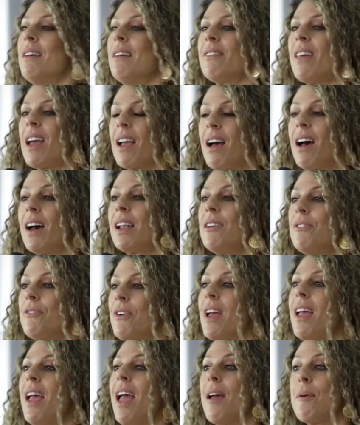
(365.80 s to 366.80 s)
that kind of
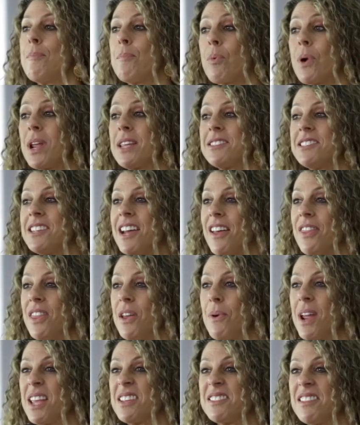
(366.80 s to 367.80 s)
brings down
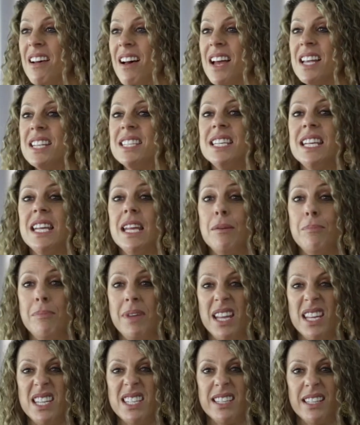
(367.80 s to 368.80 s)
their anxiety
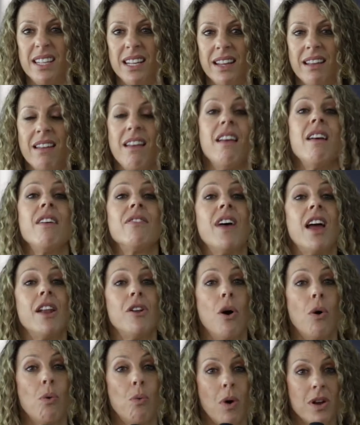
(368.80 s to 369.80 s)
immediately. They
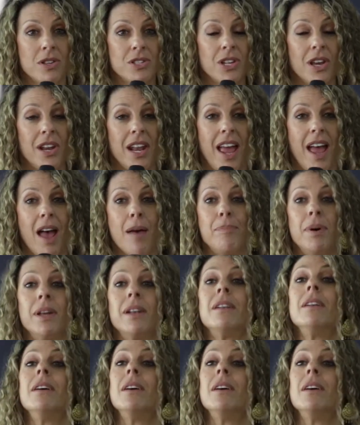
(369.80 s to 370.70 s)
know what's going to happen,